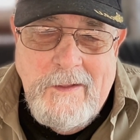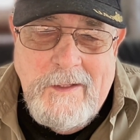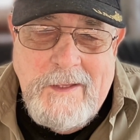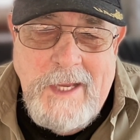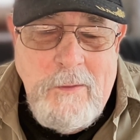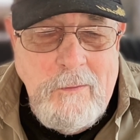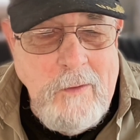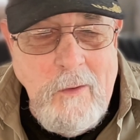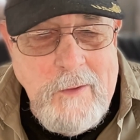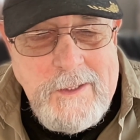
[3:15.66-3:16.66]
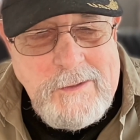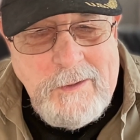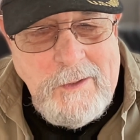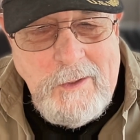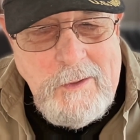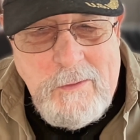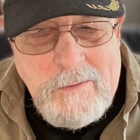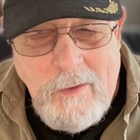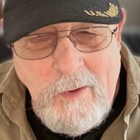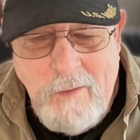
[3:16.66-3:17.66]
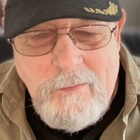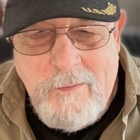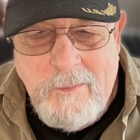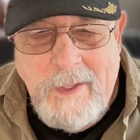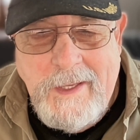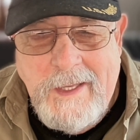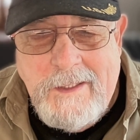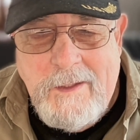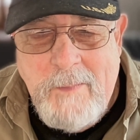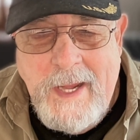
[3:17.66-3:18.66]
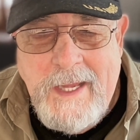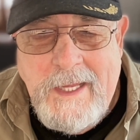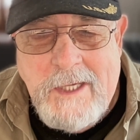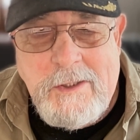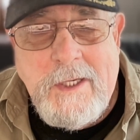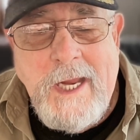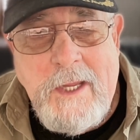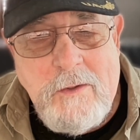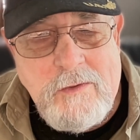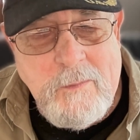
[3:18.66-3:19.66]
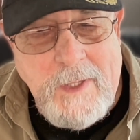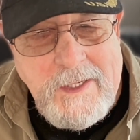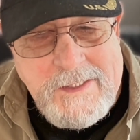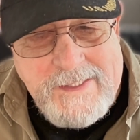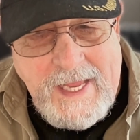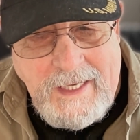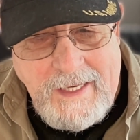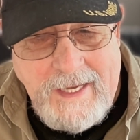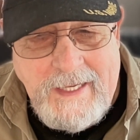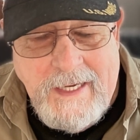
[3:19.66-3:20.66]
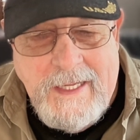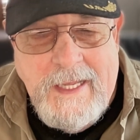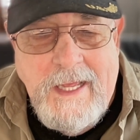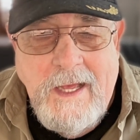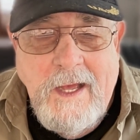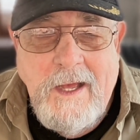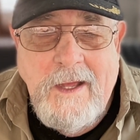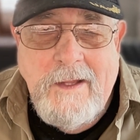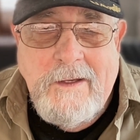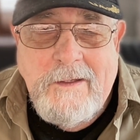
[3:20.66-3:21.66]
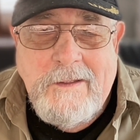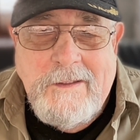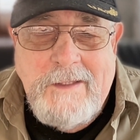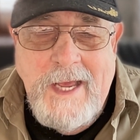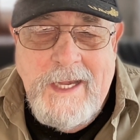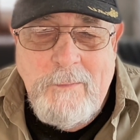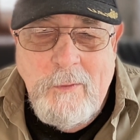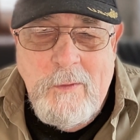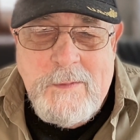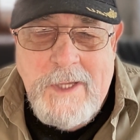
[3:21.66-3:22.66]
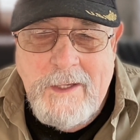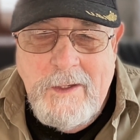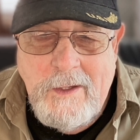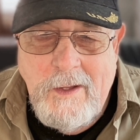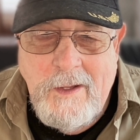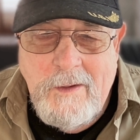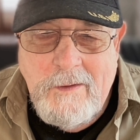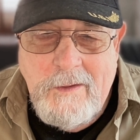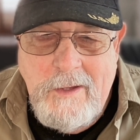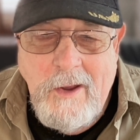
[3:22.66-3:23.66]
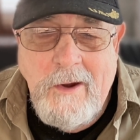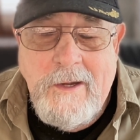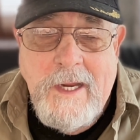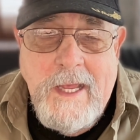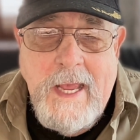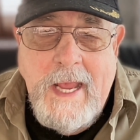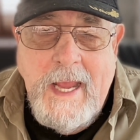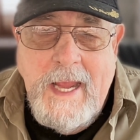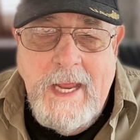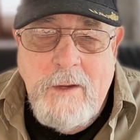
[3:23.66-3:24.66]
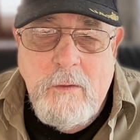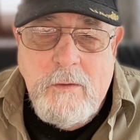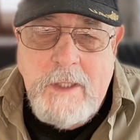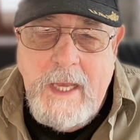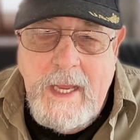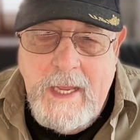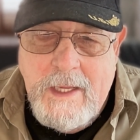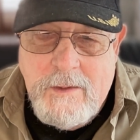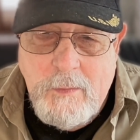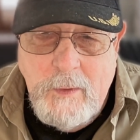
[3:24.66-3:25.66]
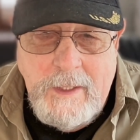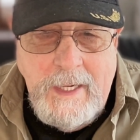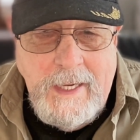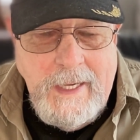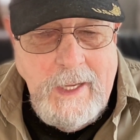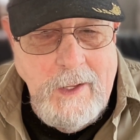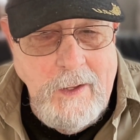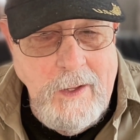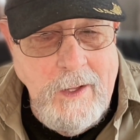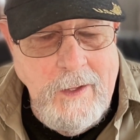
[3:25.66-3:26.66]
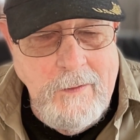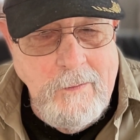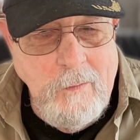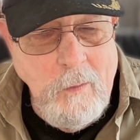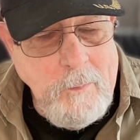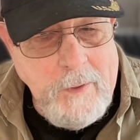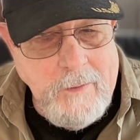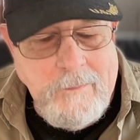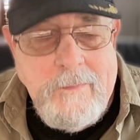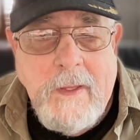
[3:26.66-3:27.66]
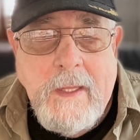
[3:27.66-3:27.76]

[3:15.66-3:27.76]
don't always use all of them at the main kitchen. They use them in the satellite dining rooms on the yard. And those cans, when they open them,